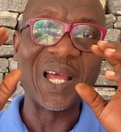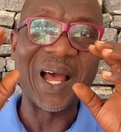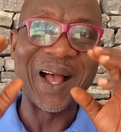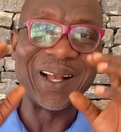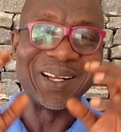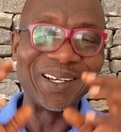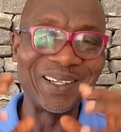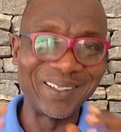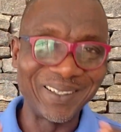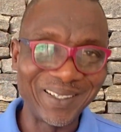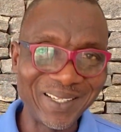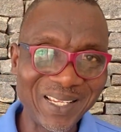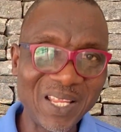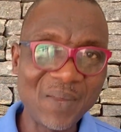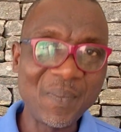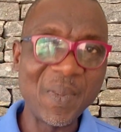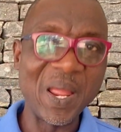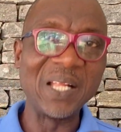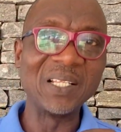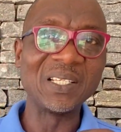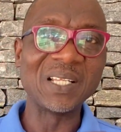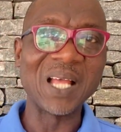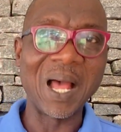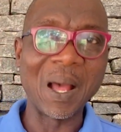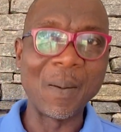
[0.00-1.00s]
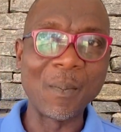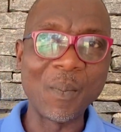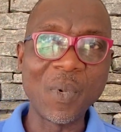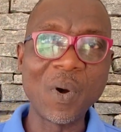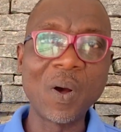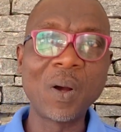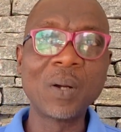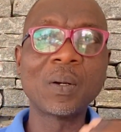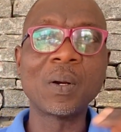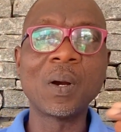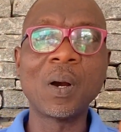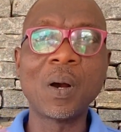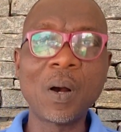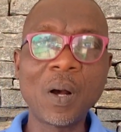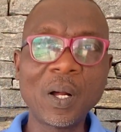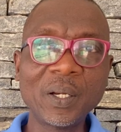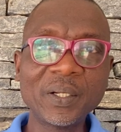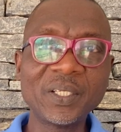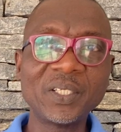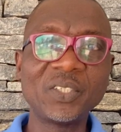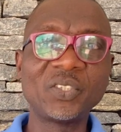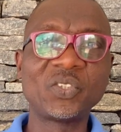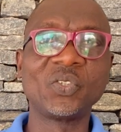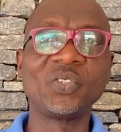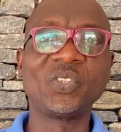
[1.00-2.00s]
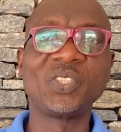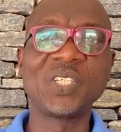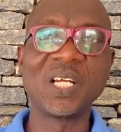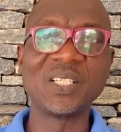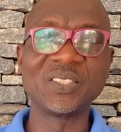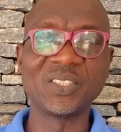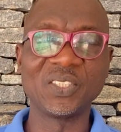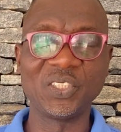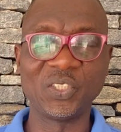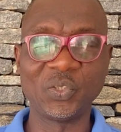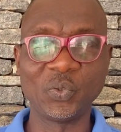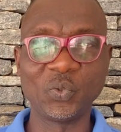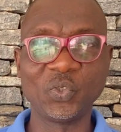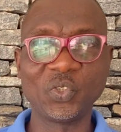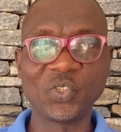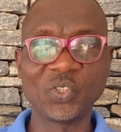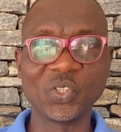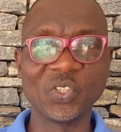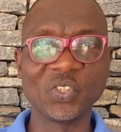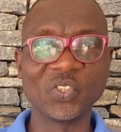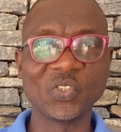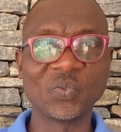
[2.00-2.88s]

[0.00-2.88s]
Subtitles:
agreement among all these social institutions.